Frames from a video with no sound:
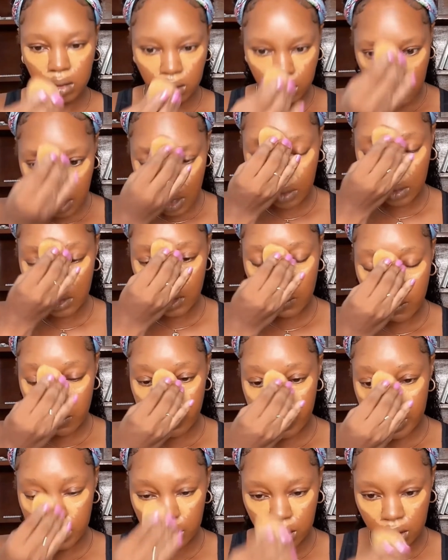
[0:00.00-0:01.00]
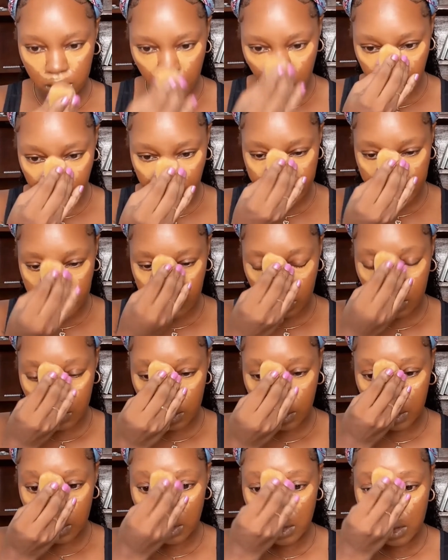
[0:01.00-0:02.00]
Down the bridge of my
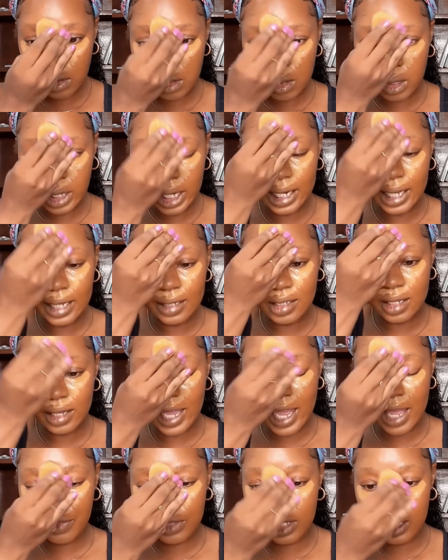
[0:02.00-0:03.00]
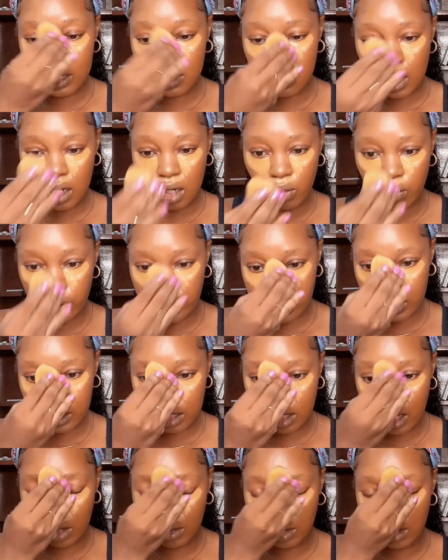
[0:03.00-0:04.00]
nose. I like to get these
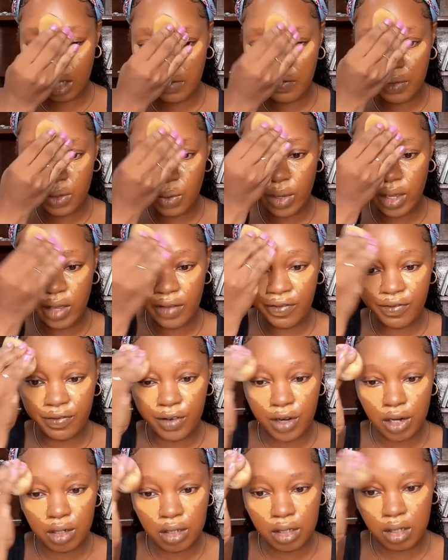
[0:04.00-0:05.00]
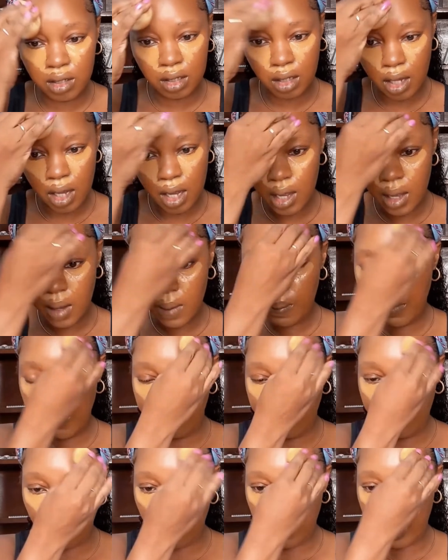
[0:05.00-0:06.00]
areas out of the way first
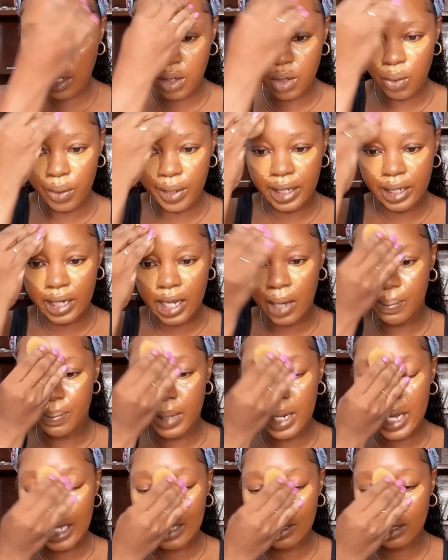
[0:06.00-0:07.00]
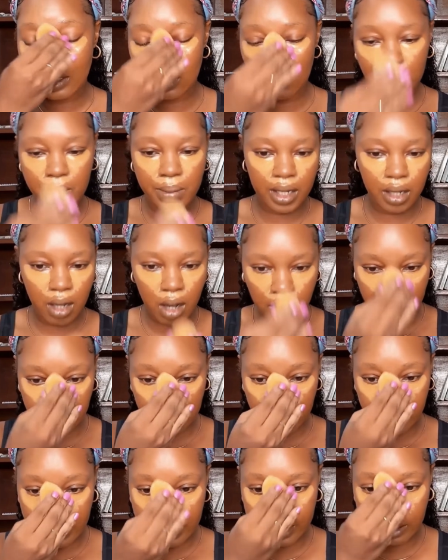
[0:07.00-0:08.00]
before I go in and blend my
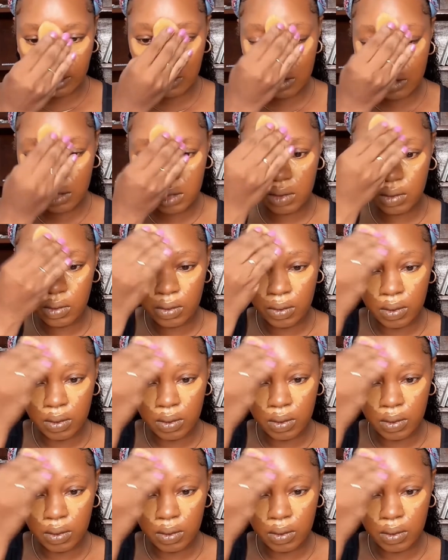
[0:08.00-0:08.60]
under eyes.